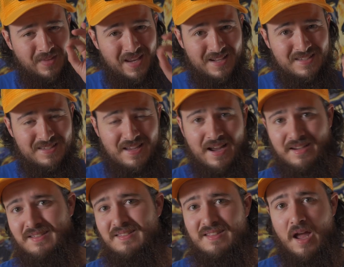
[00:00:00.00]

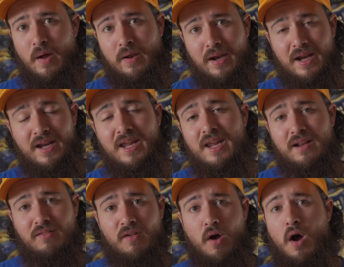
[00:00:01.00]
insects that eats